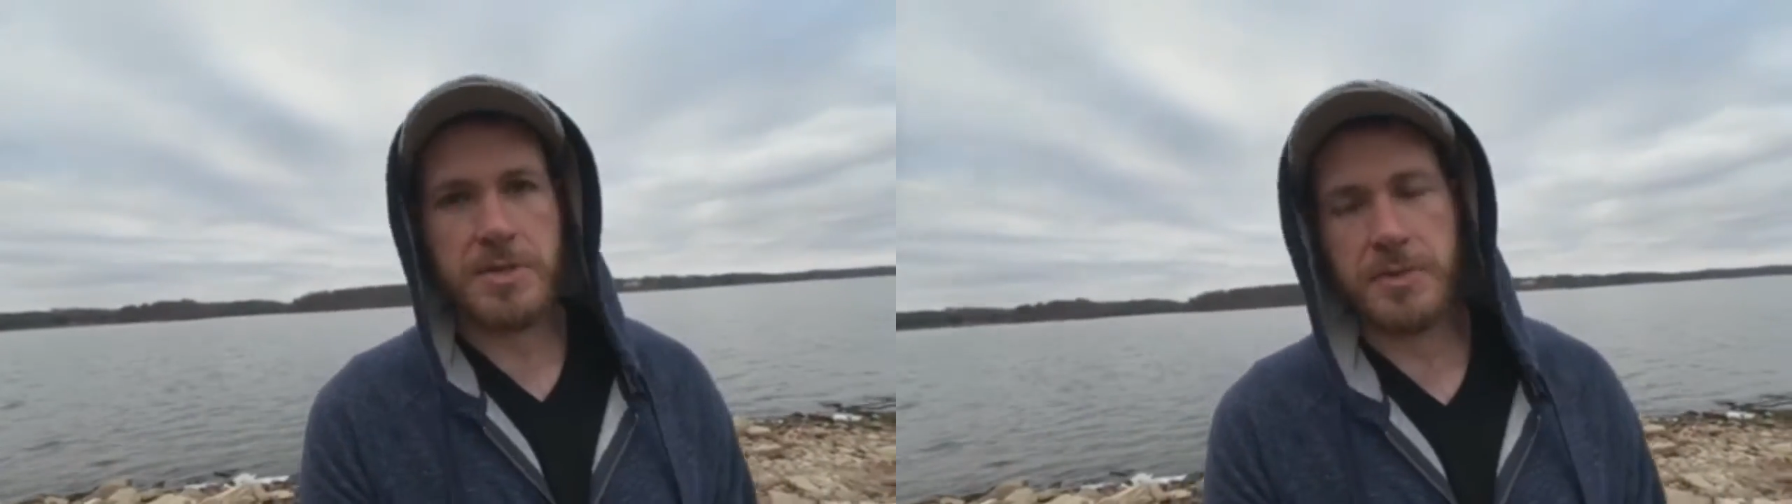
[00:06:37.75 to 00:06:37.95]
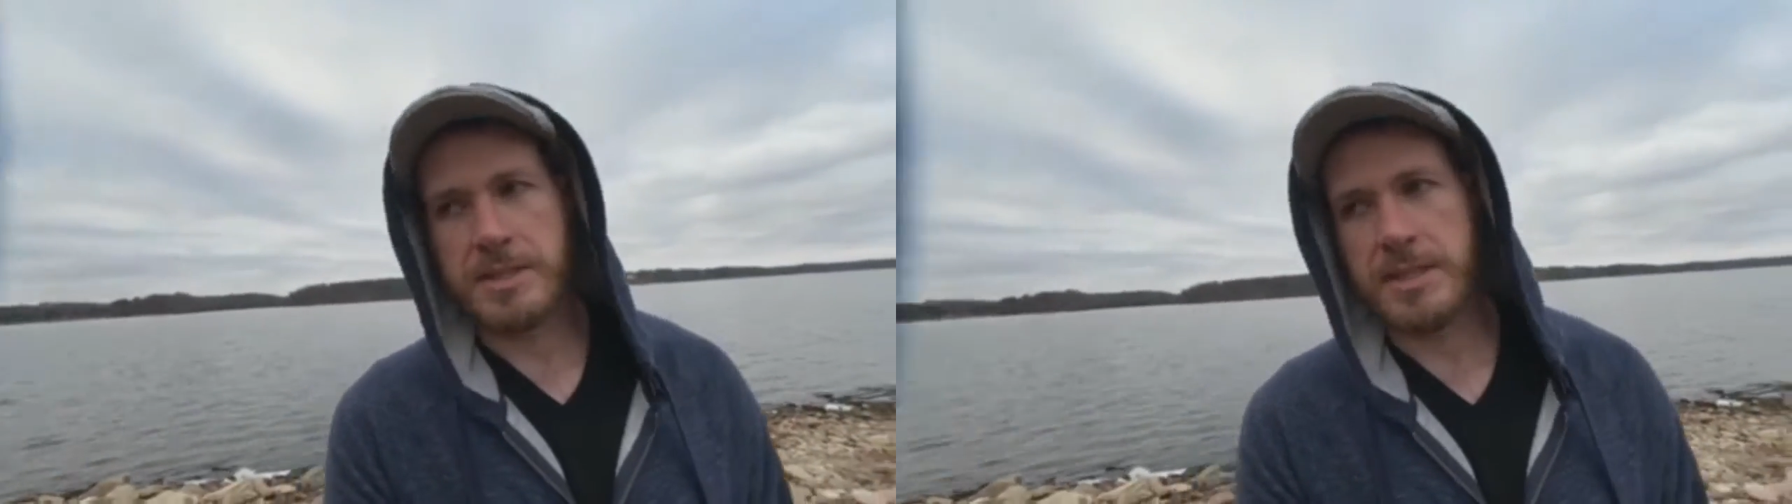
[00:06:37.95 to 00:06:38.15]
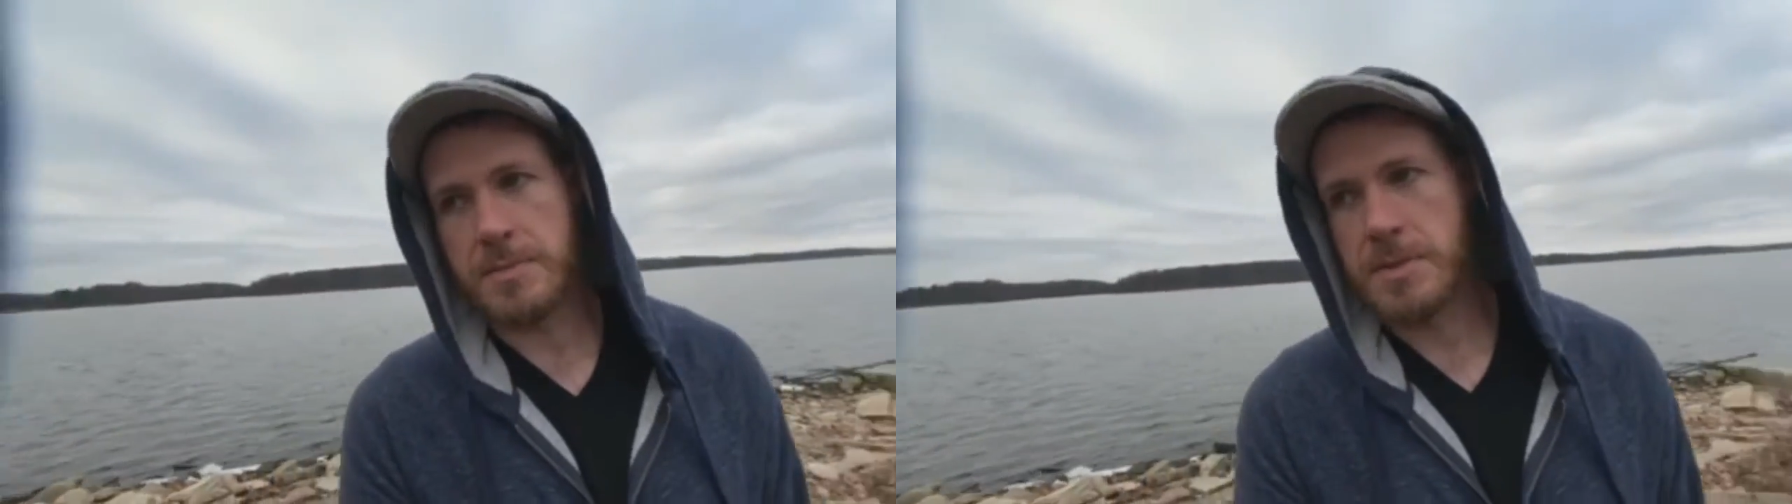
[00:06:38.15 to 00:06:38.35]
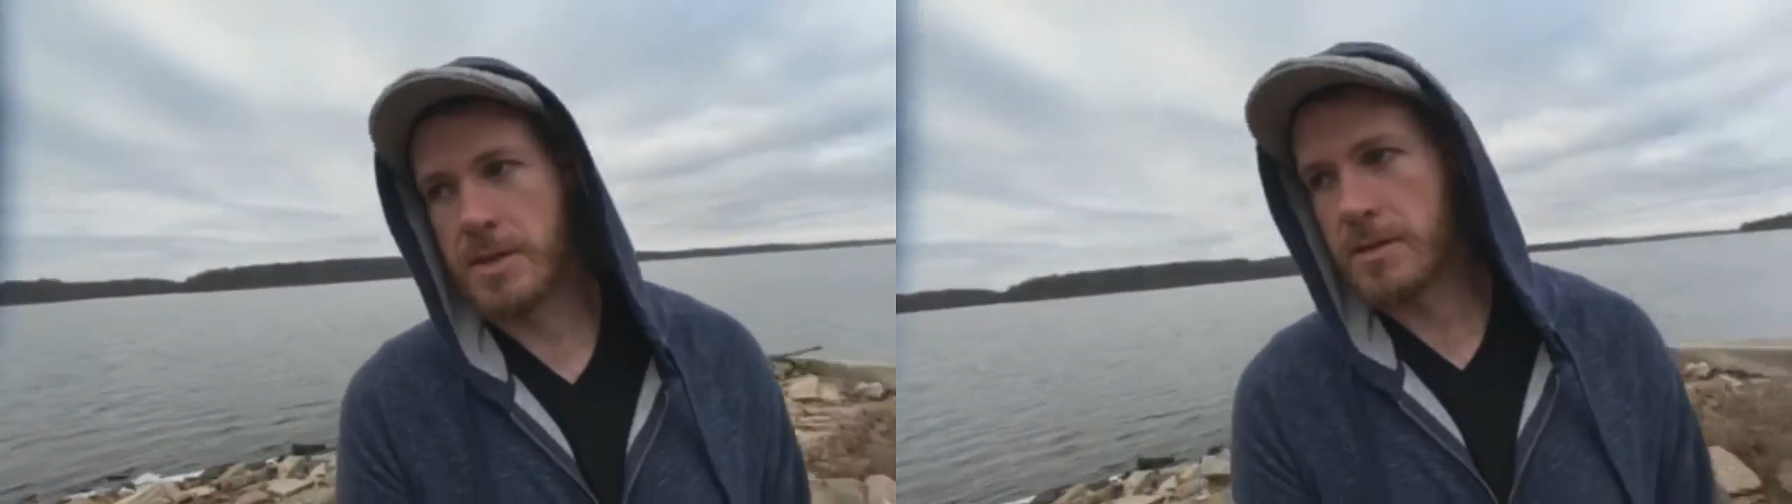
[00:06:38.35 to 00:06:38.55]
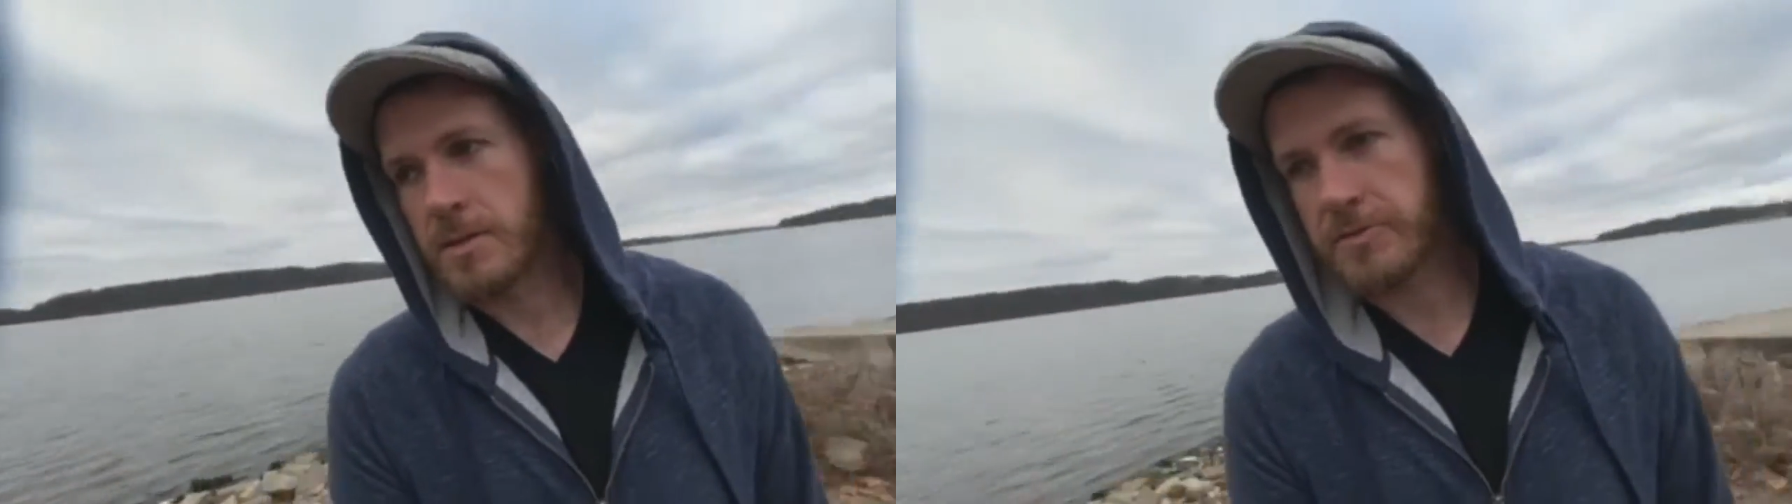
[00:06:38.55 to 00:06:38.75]
3
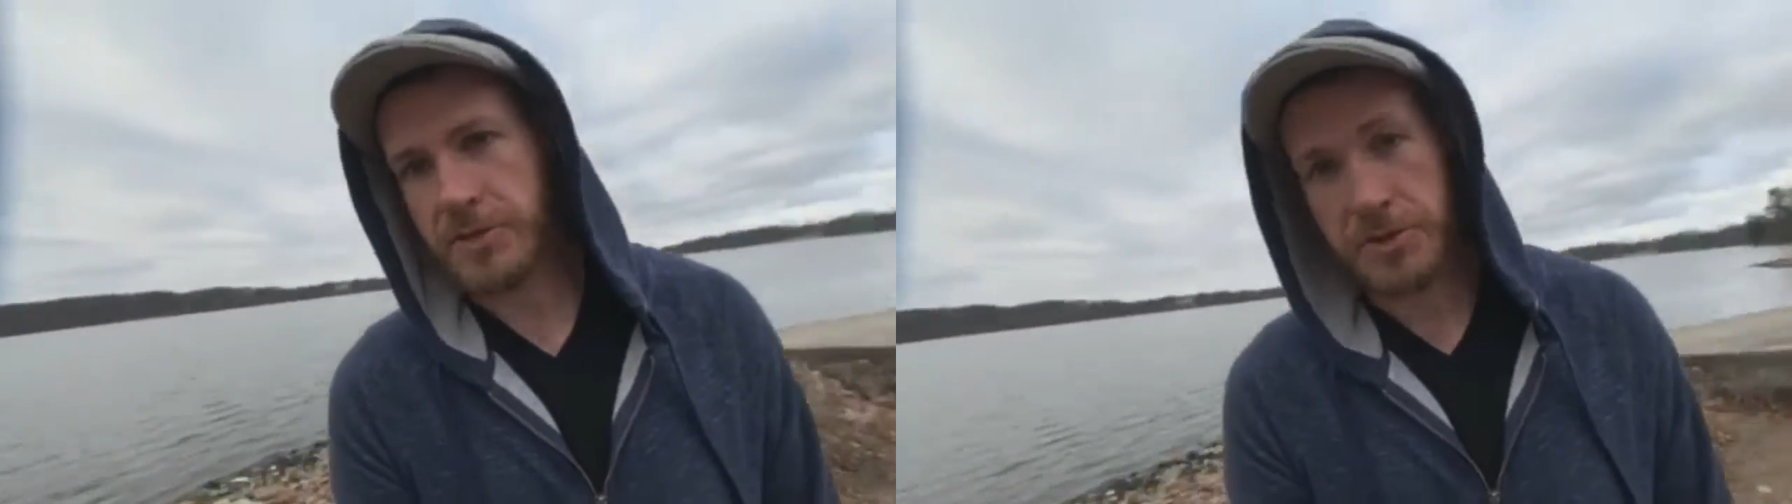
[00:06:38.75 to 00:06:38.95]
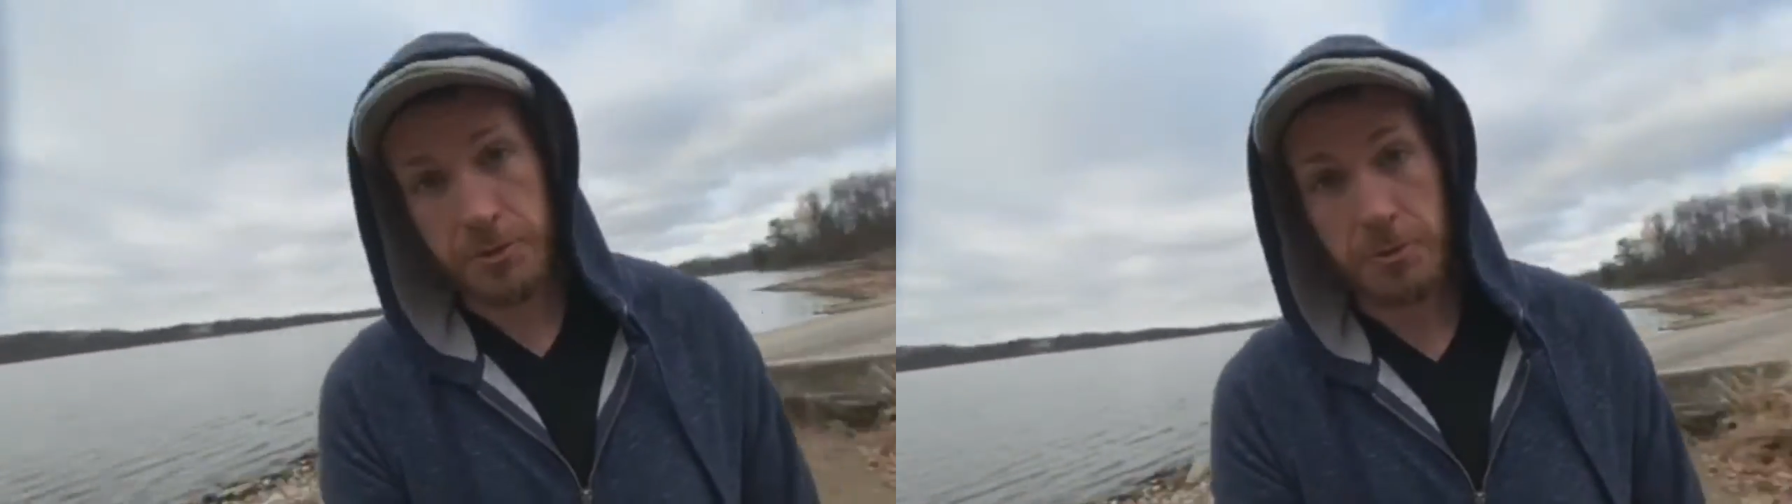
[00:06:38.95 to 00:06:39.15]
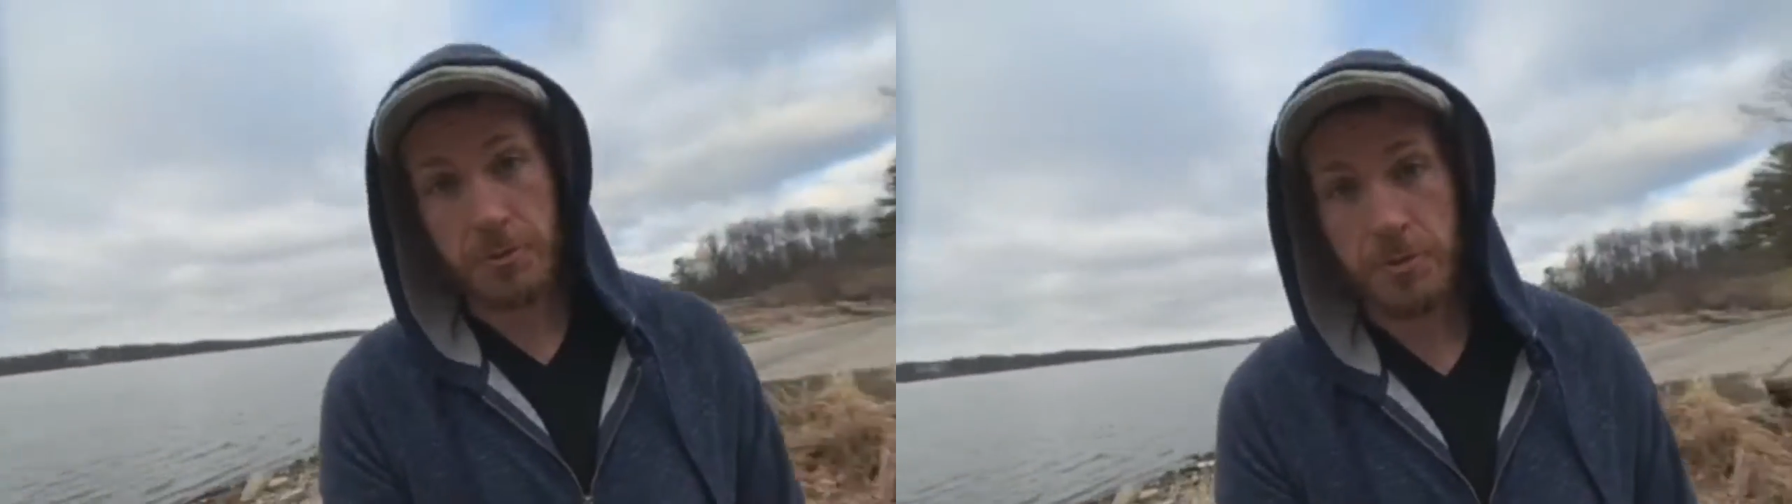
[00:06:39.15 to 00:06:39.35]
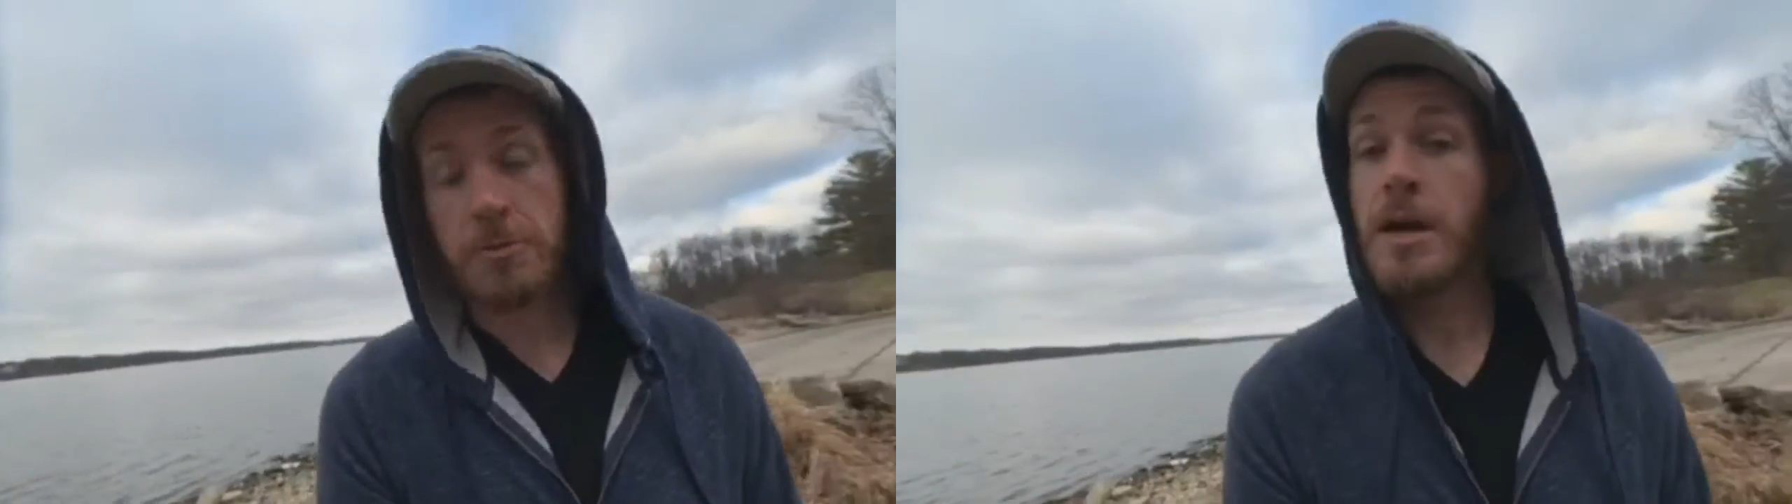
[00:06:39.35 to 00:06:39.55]
tips for you